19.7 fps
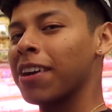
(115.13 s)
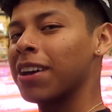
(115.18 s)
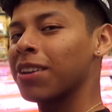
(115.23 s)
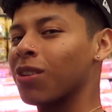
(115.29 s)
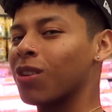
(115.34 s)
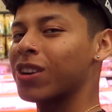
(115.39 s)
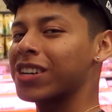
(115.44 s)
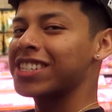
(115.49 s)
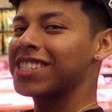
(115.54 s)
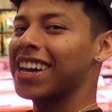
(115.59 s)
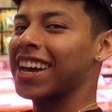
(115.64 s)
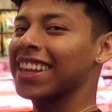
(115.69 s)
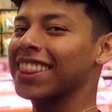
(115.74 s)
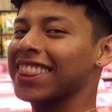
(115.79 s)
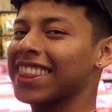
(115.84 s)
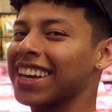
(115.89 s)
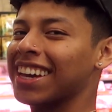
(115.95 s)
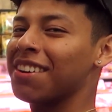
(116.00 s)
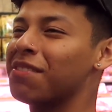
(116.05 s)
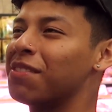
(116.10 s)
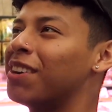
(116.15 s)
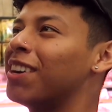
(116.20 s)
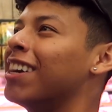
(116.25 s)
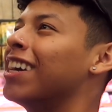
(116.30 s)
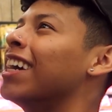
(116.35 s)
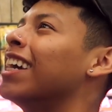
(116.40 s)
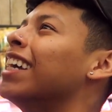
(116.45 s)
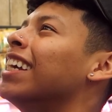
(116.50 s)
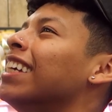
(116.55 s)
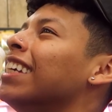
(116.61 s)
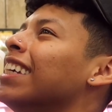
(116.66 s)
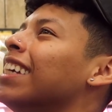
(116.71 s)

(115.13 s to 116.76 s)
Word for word: found horchata, bruh.